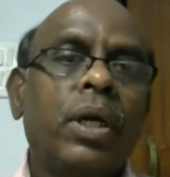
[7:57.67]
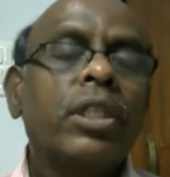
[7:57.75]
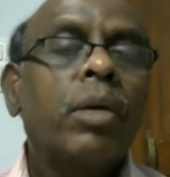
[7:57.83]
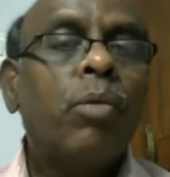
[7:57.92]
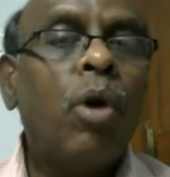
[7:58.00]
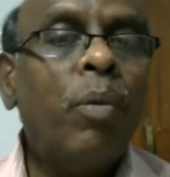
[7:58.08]

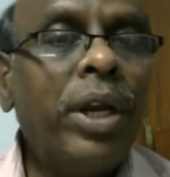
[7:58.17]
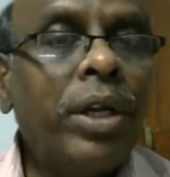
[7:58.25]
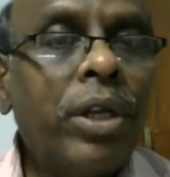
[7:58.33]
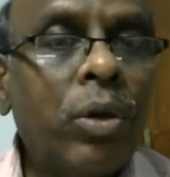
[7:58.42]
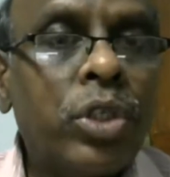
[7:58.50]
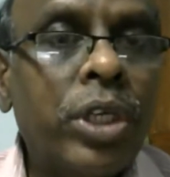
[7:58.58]
The moment
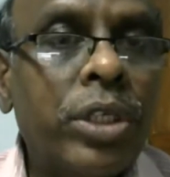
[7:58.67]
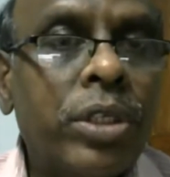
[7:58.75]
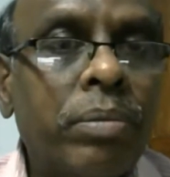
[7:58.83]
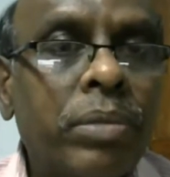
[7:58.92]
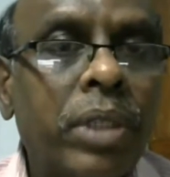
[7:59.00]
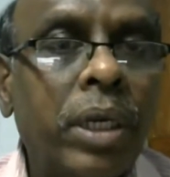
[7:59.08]
you see
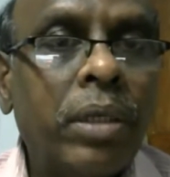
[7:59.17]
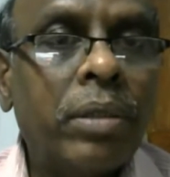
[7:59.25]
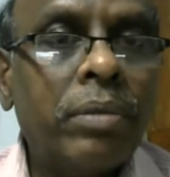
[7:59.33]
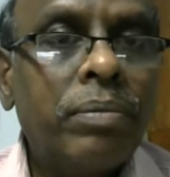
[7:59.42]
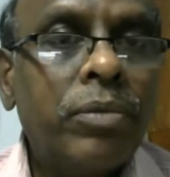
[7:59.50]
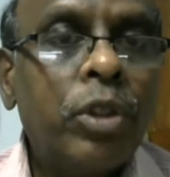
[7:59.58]
something,
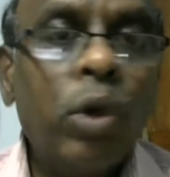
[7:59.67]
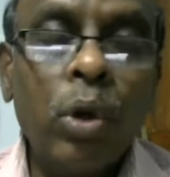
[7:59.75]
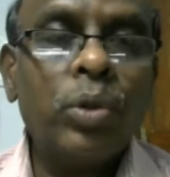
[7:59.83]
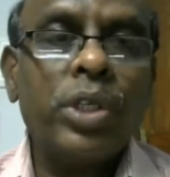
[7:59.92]
you know